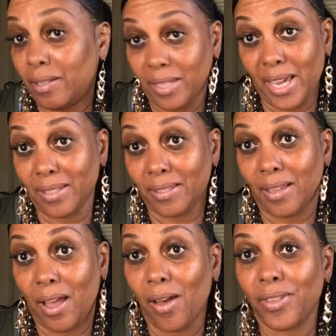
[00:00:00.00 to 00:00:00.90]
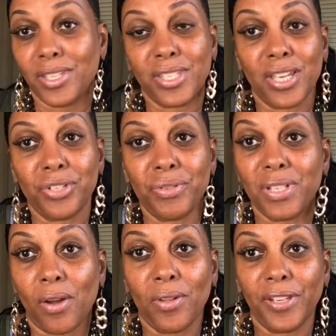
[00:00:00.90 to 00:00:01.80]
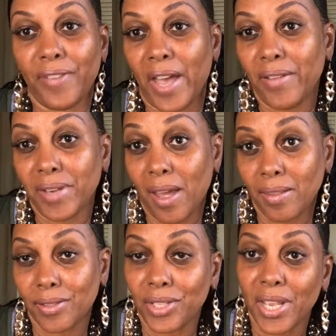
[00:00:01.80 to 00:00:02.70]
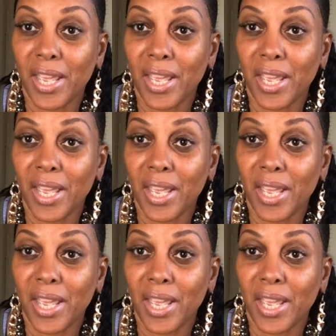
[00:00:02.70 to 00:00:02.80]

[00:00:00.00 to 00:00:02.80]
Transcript: Yes, all the accessories are only $5.